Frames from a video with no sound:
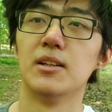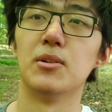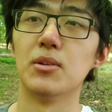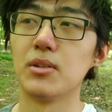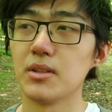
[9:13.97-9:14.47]

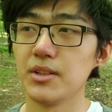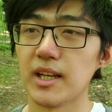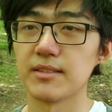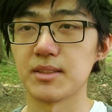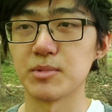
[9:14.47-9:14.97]
or you
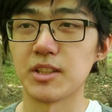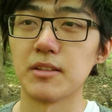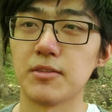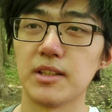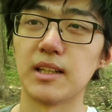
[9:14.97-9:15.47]
have some
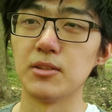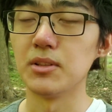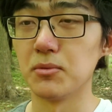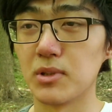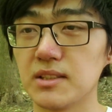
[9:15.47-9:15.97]
software that
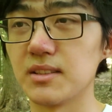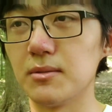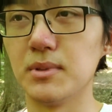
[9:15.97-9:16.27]
only runs on